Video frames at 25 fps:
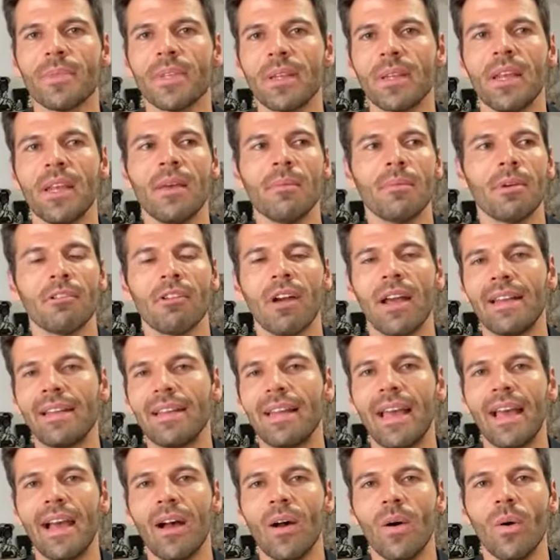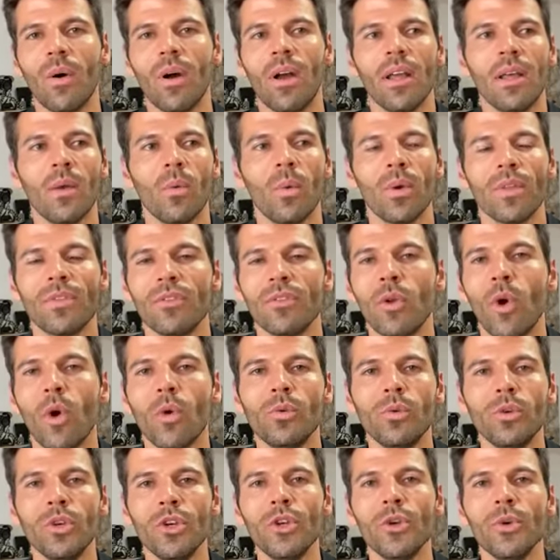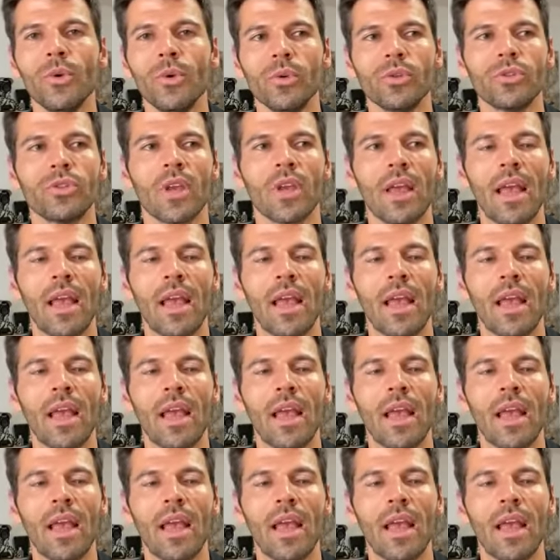But right now, with no news,